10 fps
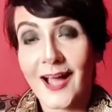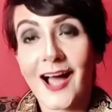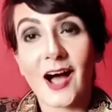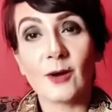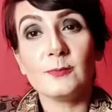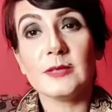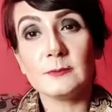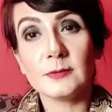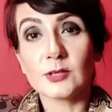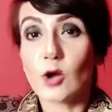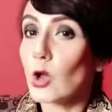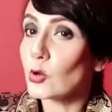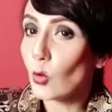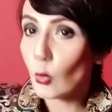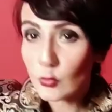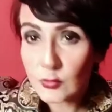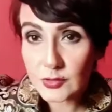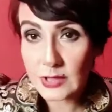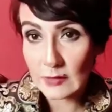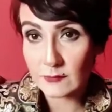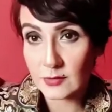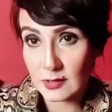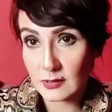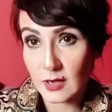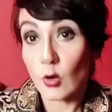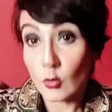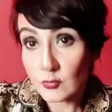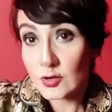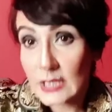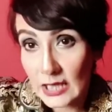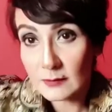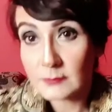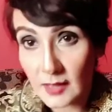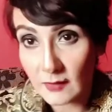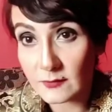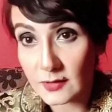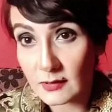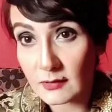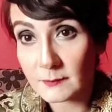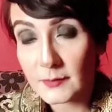how people got over their fear, overcame their fear,